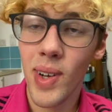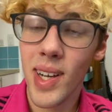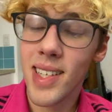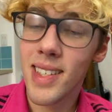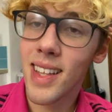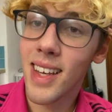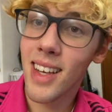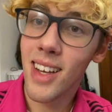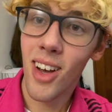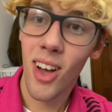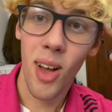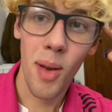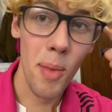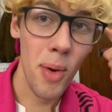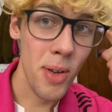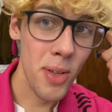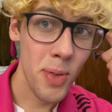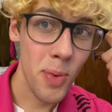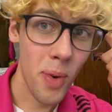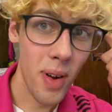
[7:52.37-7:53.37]
it is like
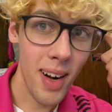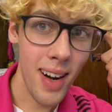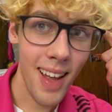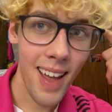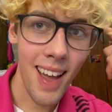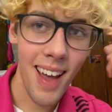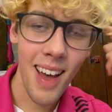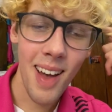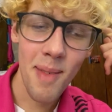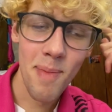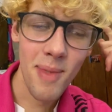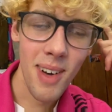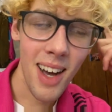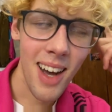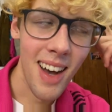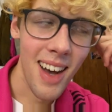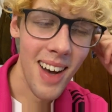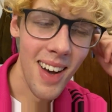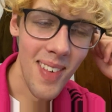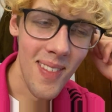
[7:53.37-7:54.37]
almost 1am,
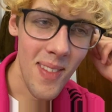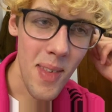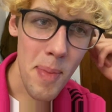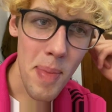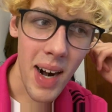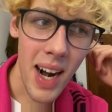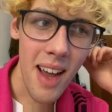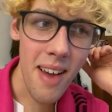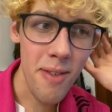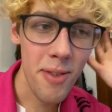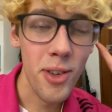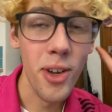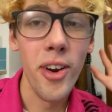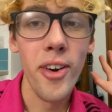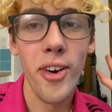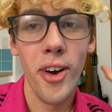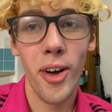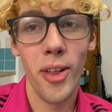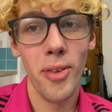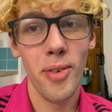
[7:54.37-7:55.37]
um, but I've
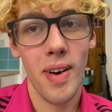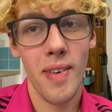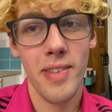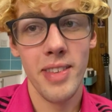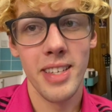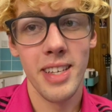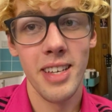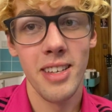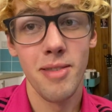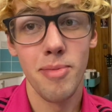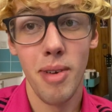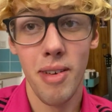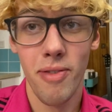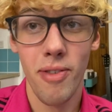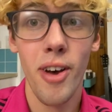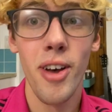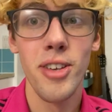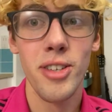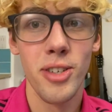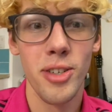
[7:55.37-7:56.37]
done all the references for my
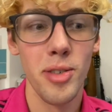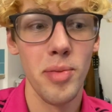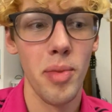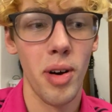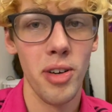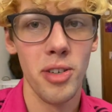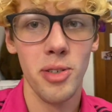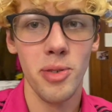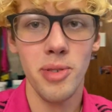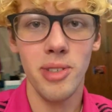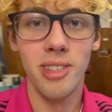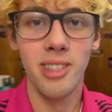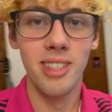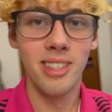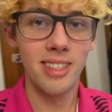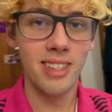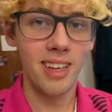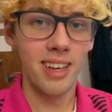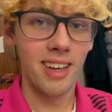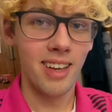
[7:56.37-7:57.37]
first two
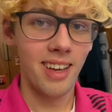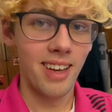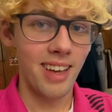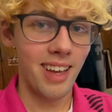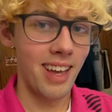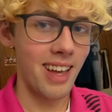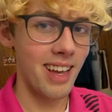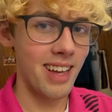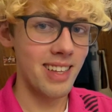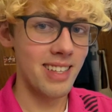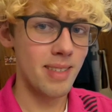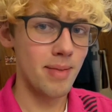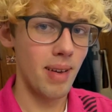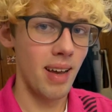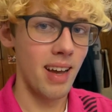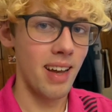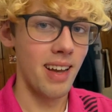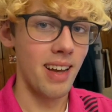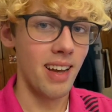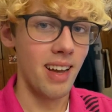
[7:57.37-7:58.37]
modules. Here's
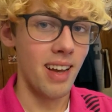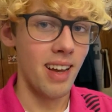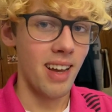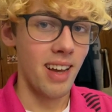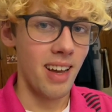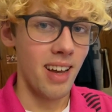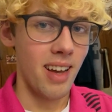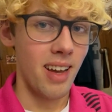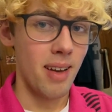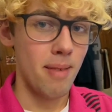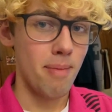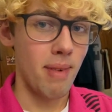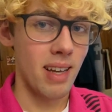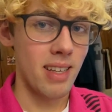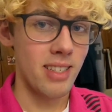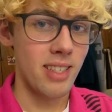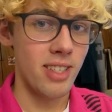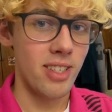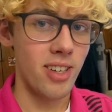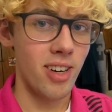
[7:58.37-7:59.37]
my
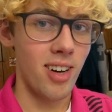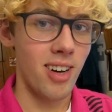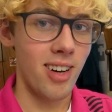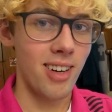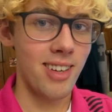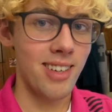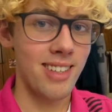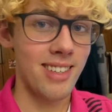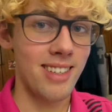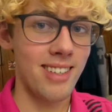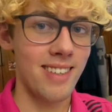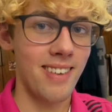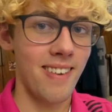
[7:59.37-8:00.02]
master doc.